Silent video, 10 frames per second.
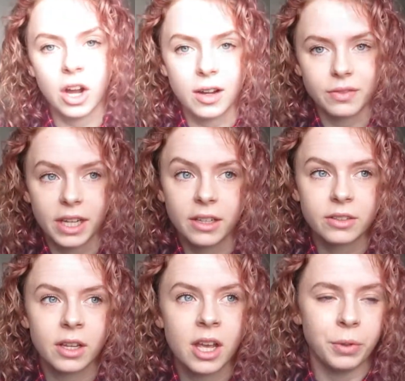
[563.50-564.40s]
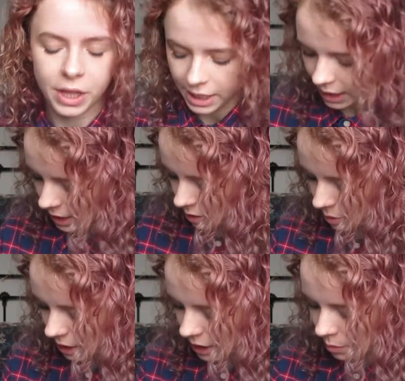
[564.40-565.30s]
her face but then it had to
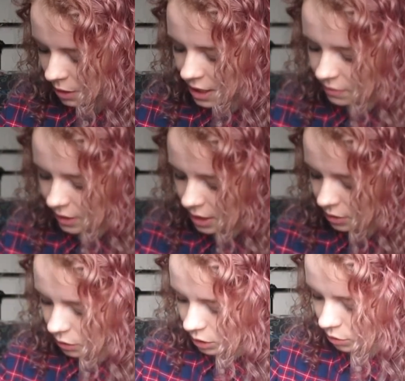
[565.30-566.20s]
be like a plain face so I